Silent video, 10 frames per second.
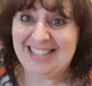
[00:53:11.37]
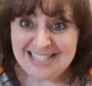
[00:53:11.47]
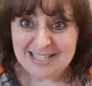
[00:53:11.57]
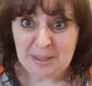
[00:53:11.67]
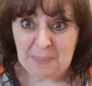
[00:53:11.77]

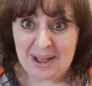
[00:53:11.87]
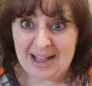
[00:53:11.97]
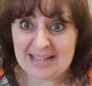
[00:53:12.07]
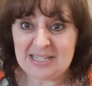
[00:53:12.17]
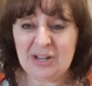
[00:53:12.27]
this in the
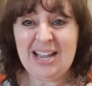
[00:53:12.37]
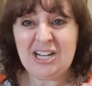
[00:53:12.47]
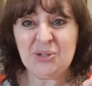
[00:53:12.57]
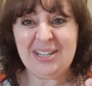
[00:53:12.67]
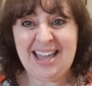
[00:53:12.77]
past, and I
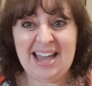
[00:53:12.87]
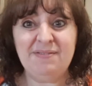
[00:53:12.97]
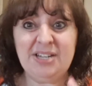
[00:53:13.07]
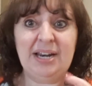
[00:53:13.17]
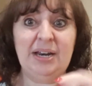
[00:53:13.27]
actually
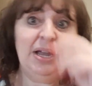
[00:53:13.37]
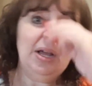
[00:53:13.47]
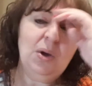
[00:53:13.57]
have done it